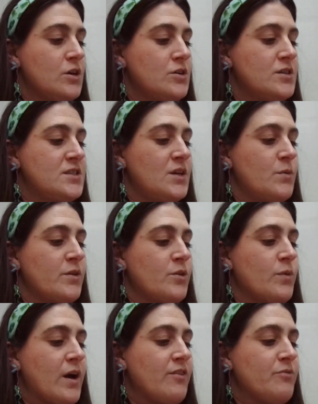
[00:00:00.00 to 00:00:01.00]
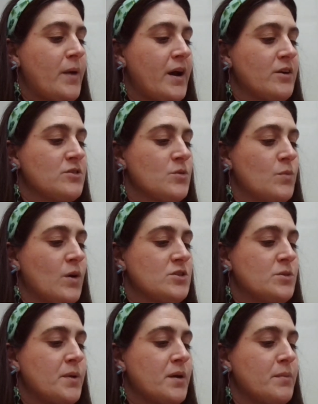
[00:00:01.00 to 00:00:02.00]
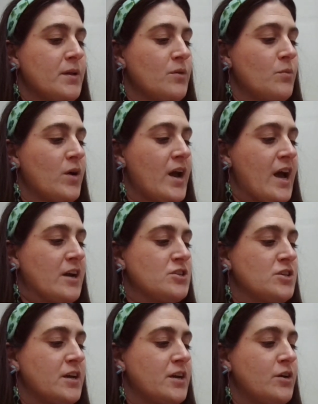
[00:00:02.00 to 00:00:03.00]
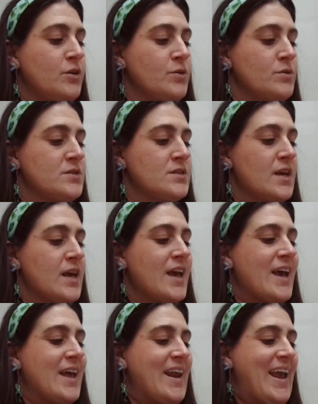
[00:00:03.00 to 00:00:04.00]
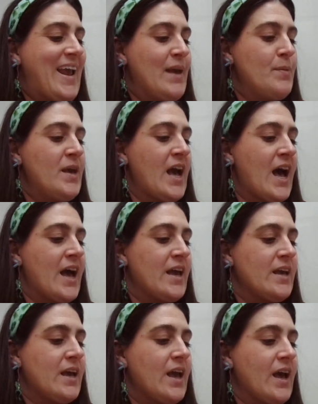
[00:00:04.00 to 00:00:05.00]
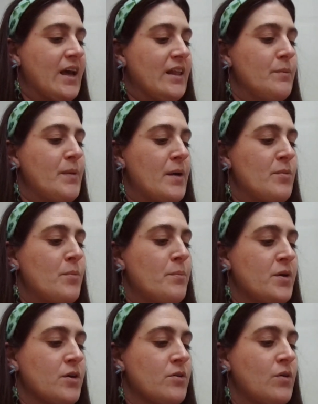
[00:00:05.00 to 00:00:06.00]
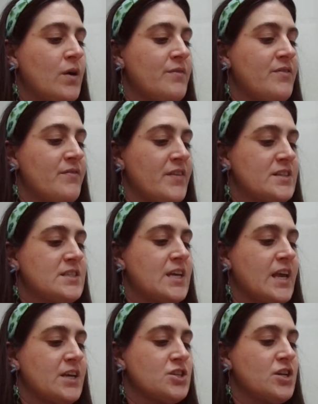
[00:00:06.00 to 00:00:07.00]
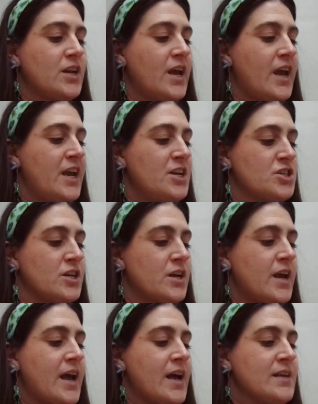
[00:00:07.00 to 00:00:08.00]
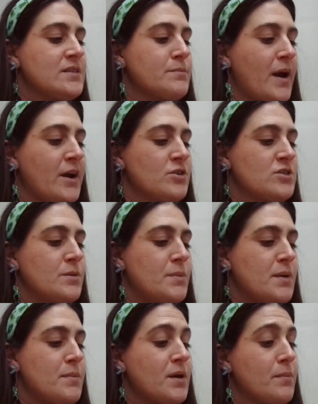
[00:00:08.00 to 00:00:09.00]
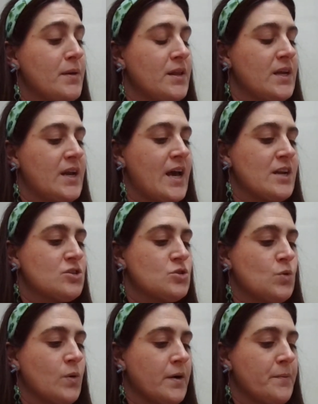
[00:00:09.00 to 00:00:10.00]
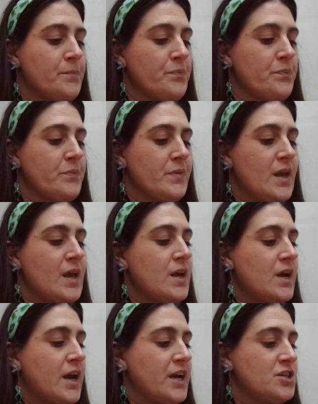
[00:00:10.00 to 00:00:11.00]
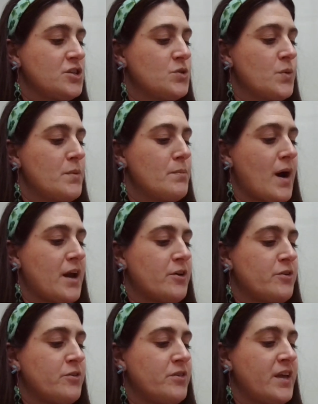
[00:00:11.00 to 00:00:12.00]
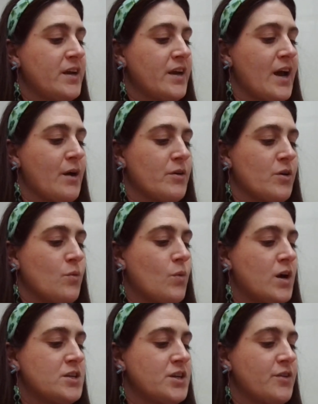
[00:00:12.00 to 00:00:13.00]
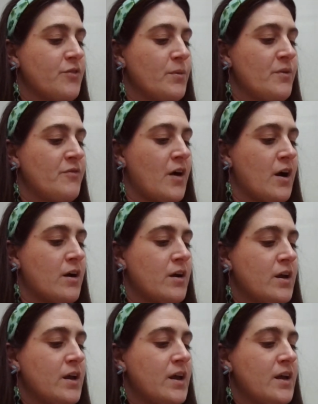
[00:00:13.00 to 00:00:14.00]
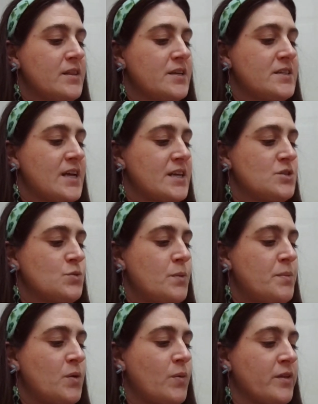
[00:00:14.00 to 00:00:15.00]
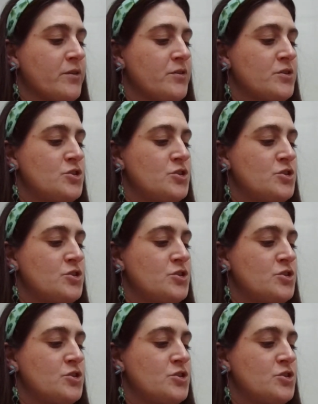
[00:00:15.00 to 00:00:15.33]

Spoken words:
To see whether Ralph Myers and Walter McMillan were actually in cahoots, an ABI, Alabama Bureau of Investigation, agent asked Myers to meet McMillan at a store. Agents would monitor the encounter, watching from afar. The test would be whether the